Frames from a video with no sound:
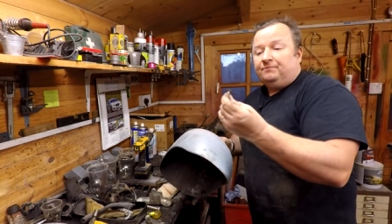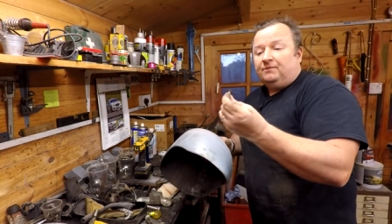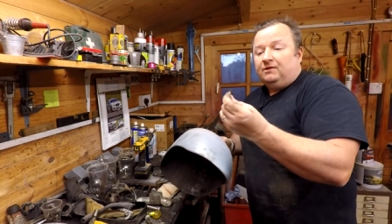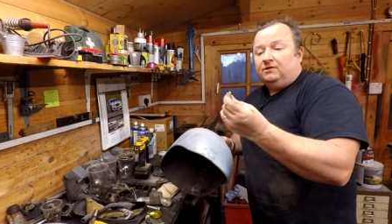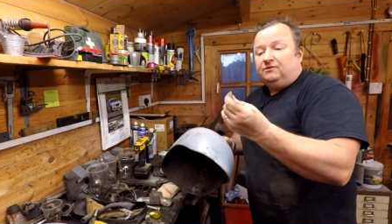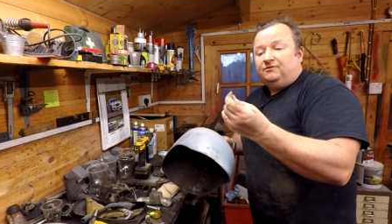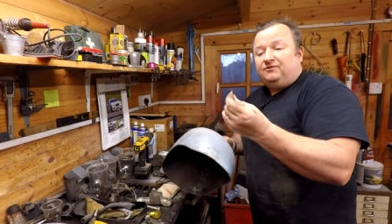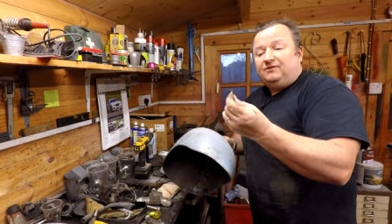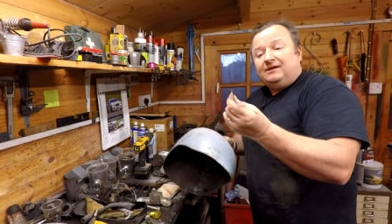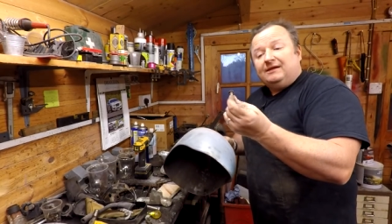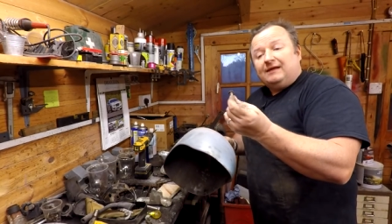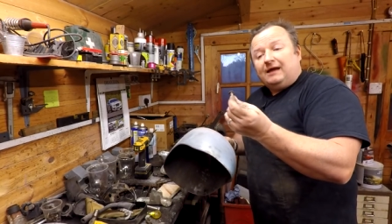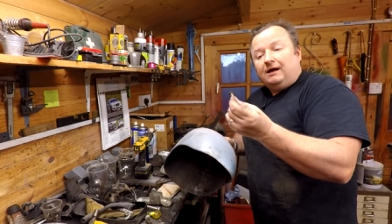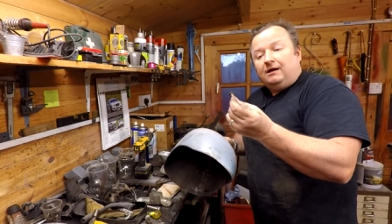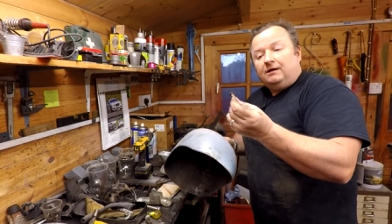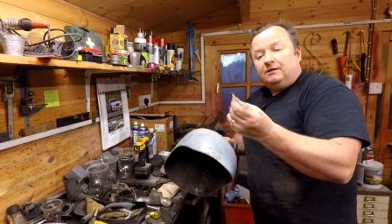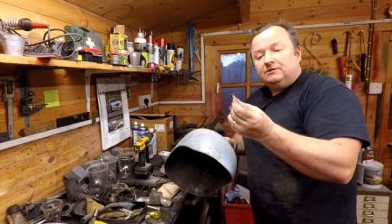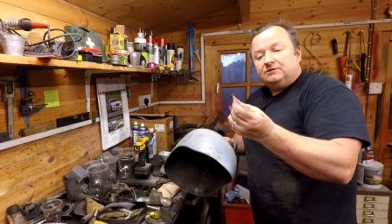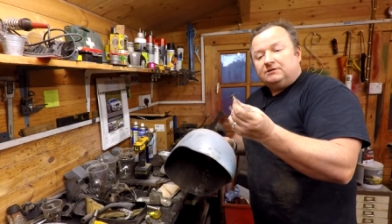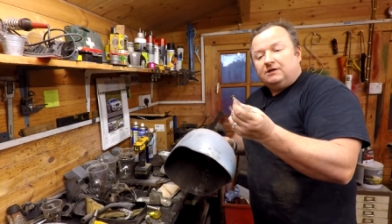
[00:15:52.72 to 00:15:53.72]
the vinegar.
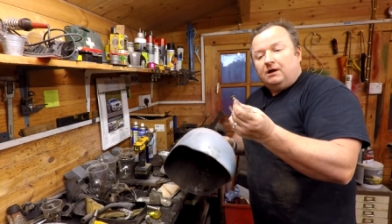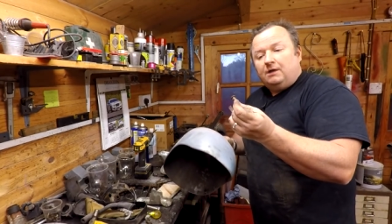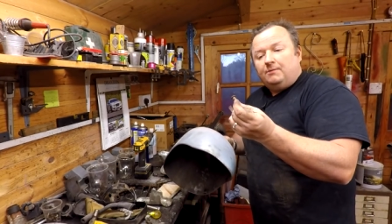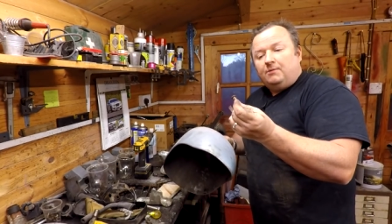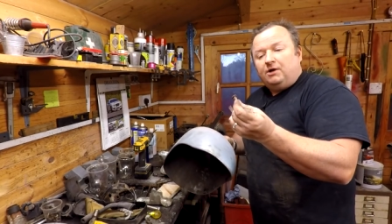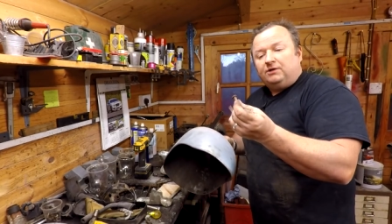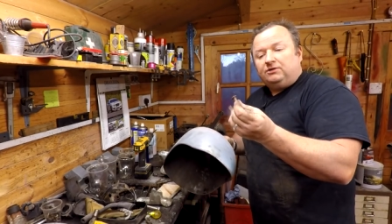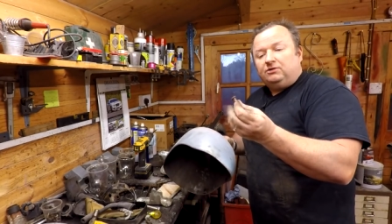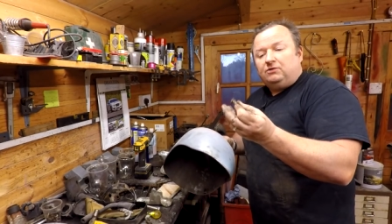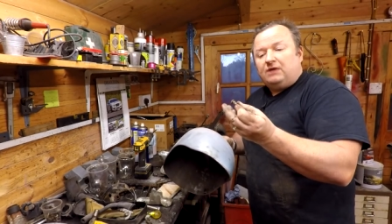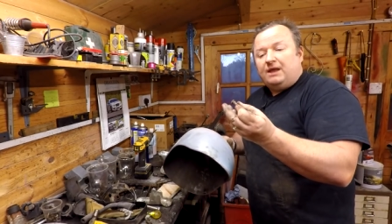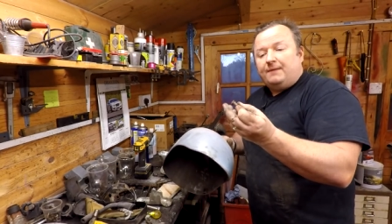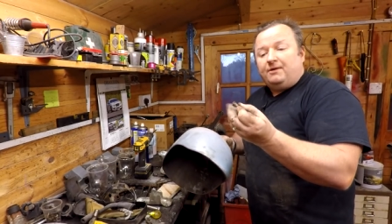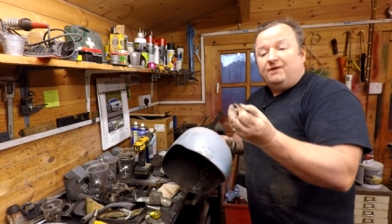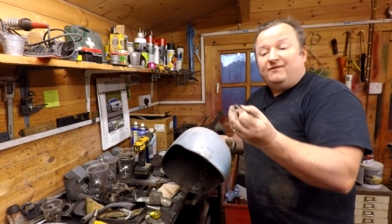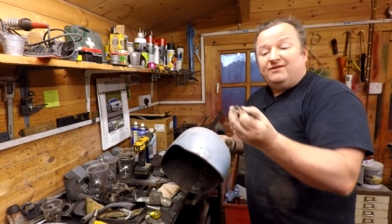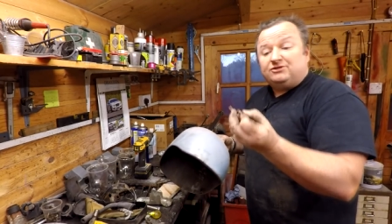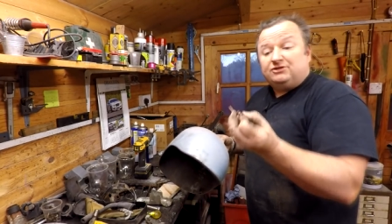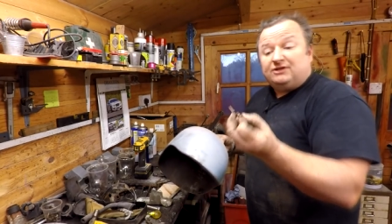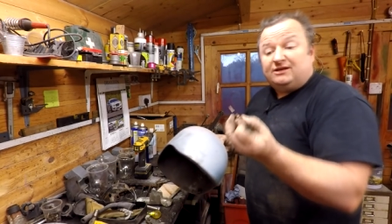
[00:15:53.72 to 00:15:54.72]
So I might do that, but I've
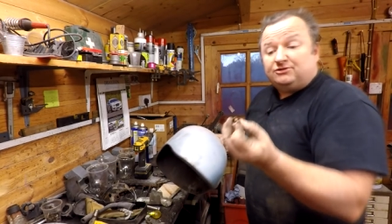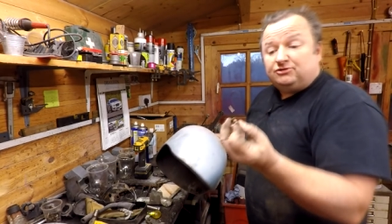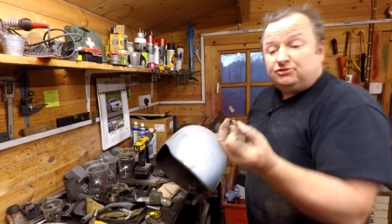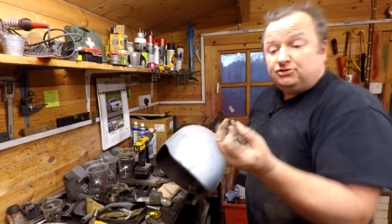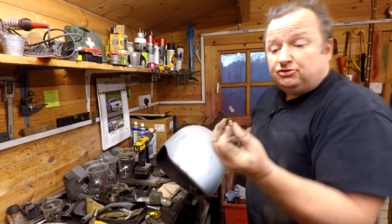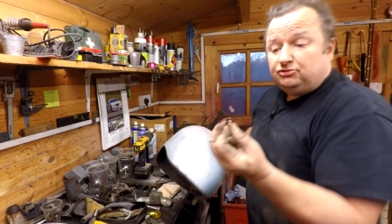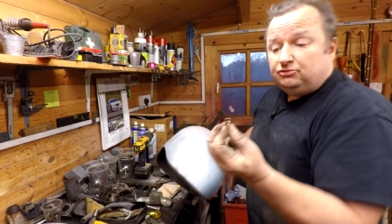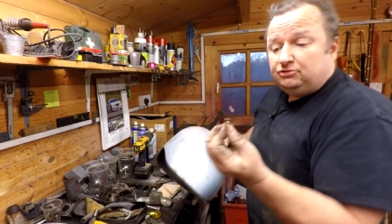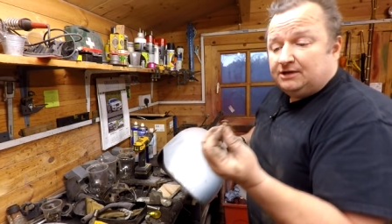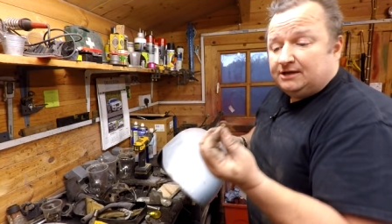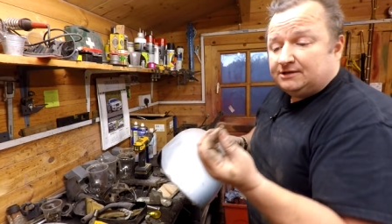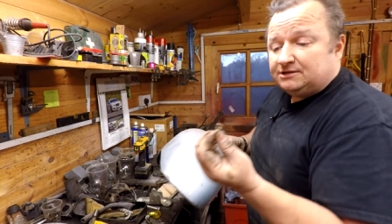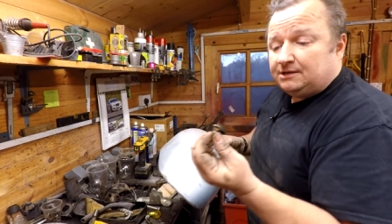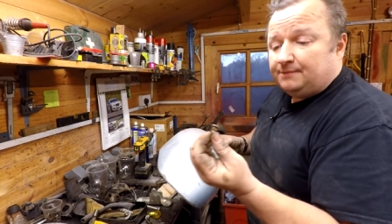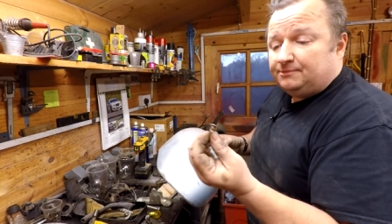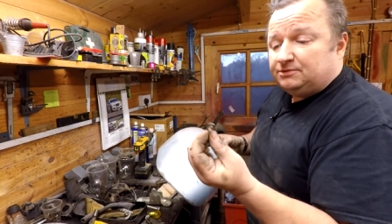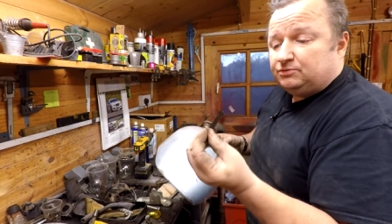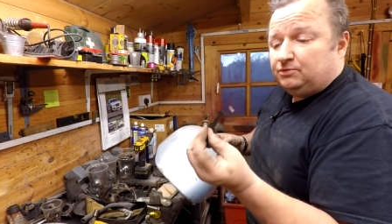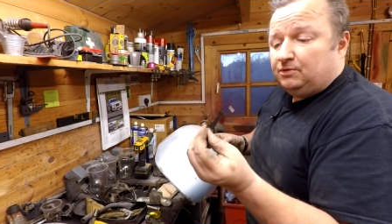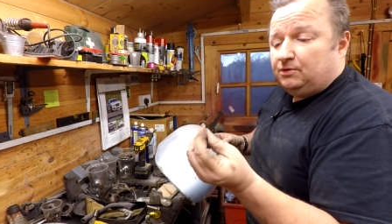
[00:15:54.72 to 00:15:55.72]
actually had to chew the heads
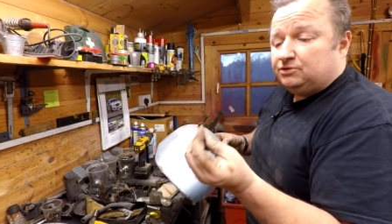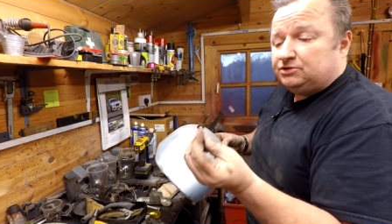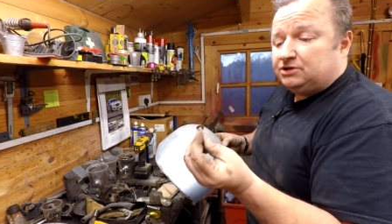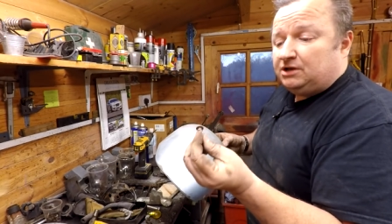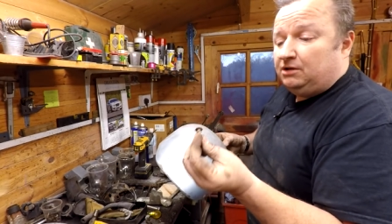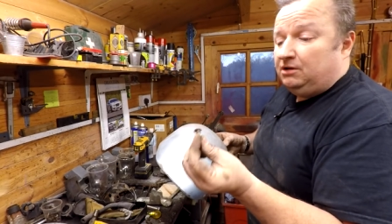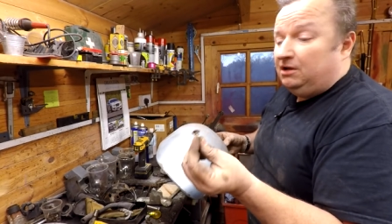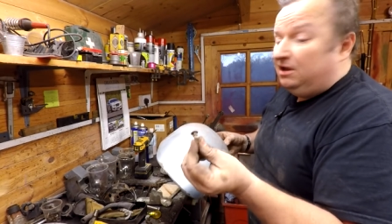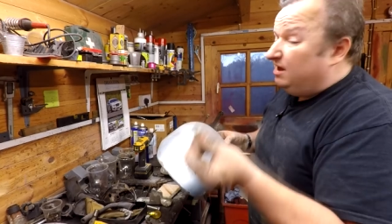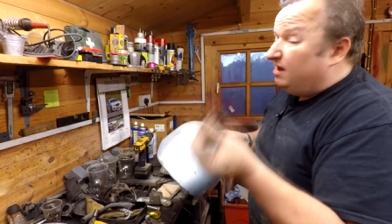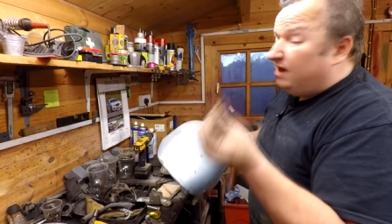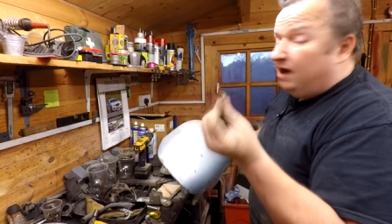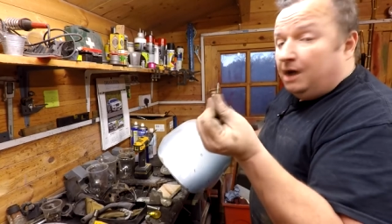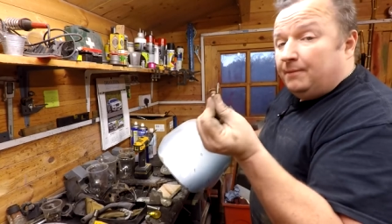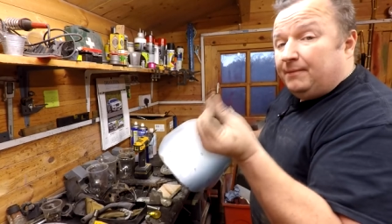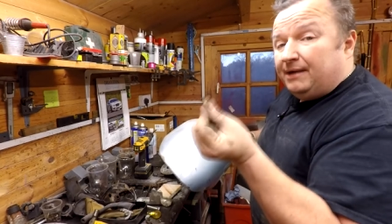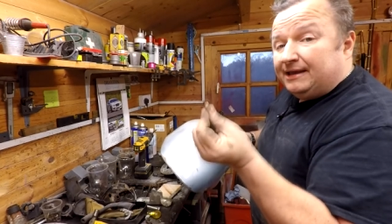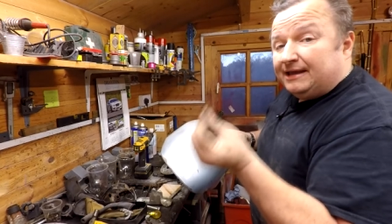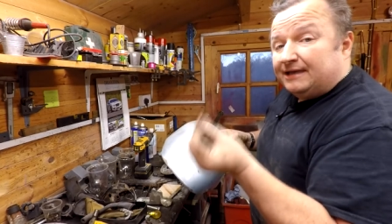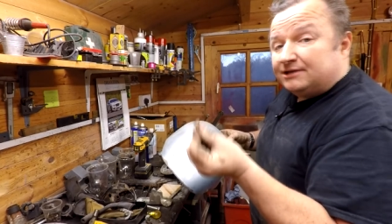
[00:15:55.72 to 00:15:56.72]
up as well. So I
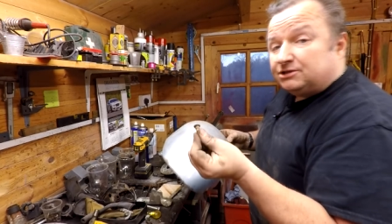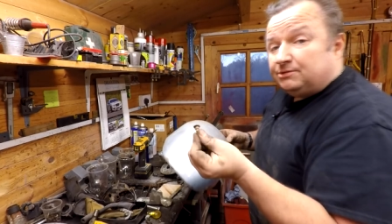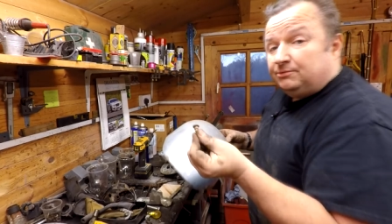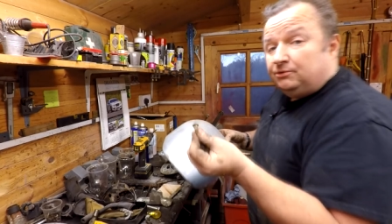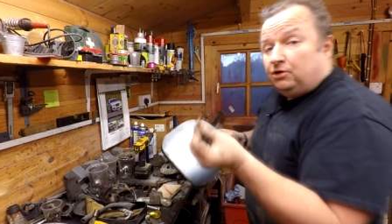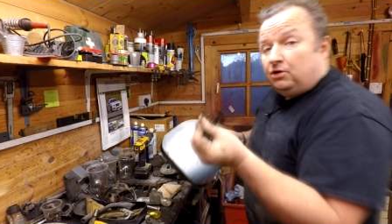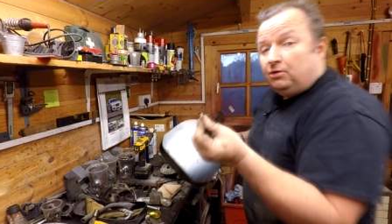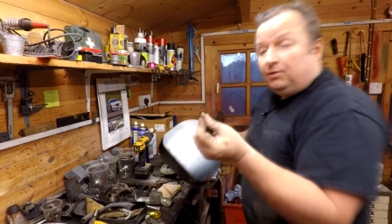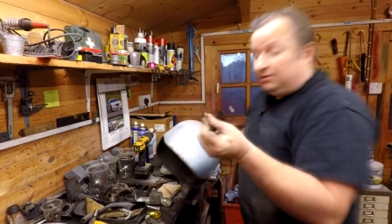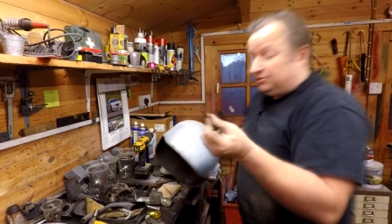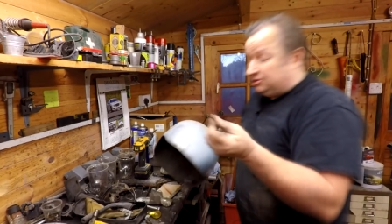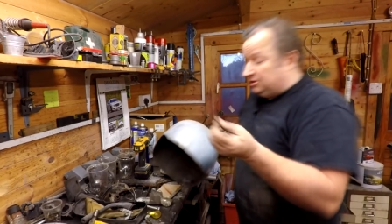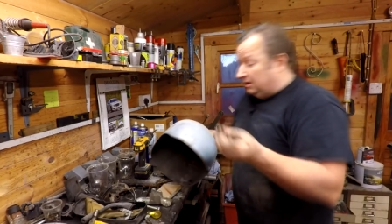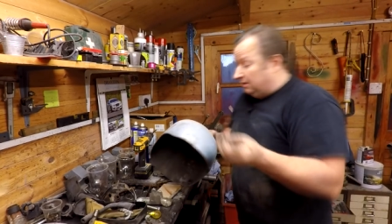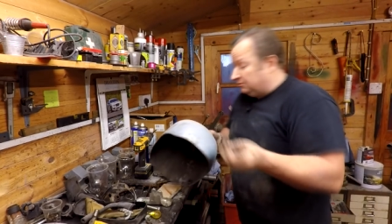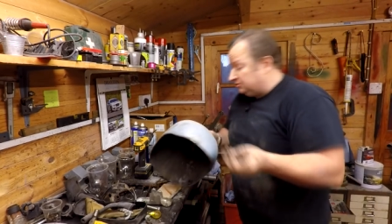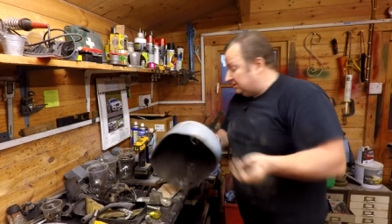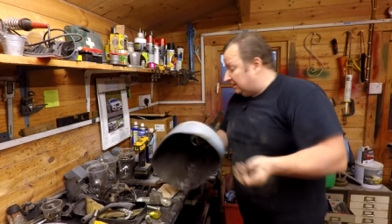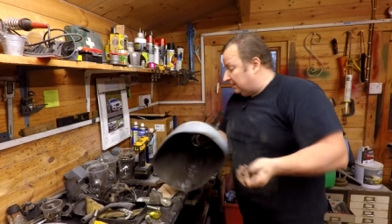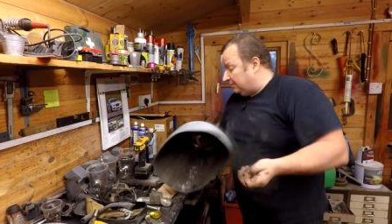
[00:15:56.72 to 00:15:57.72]
may get some new ones yet. I'll
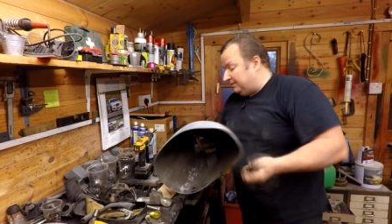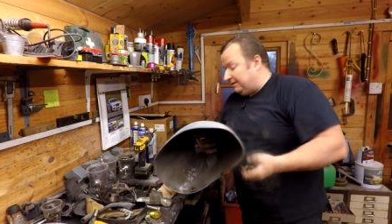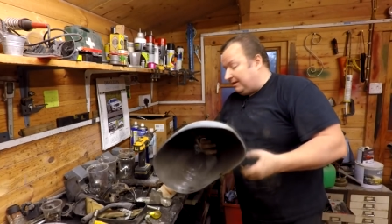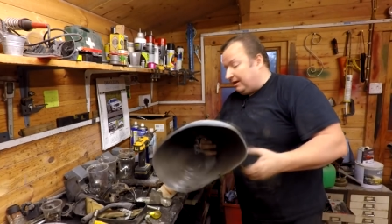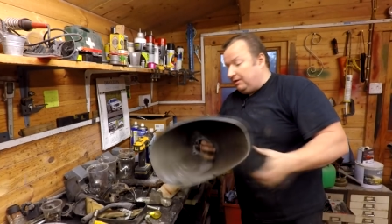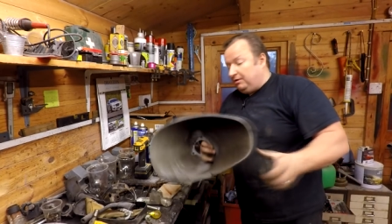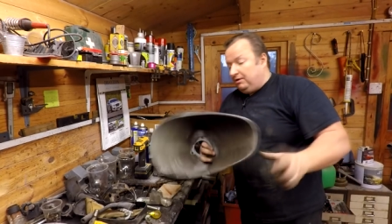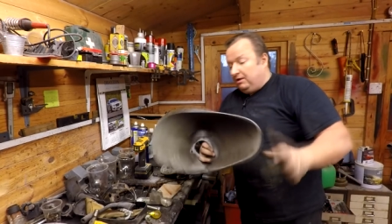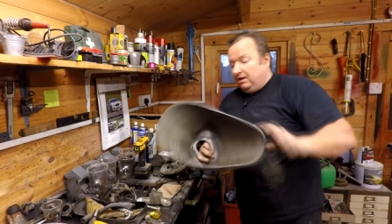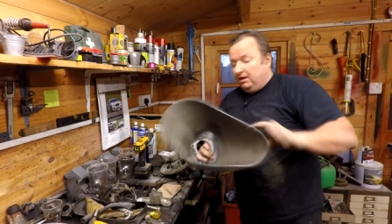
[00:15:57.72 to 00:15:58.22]
see how we go.